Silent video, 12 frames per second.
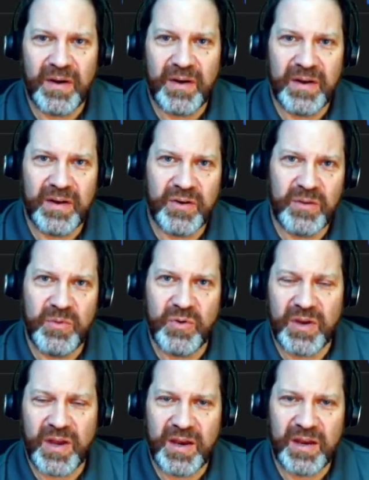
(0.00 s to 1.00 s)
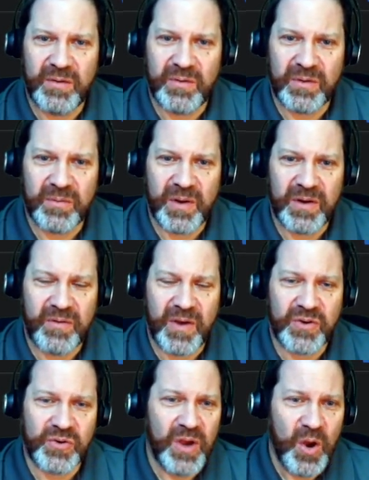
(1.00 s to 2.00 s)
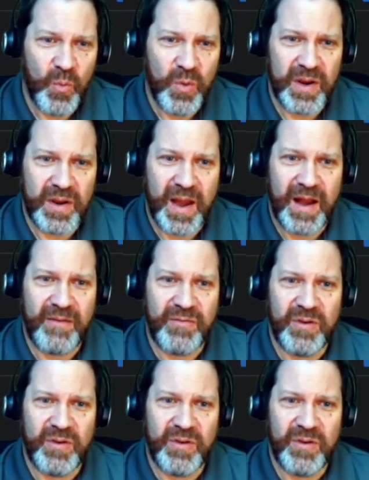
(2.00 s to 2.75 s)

in communicating with the manufacturer. We have the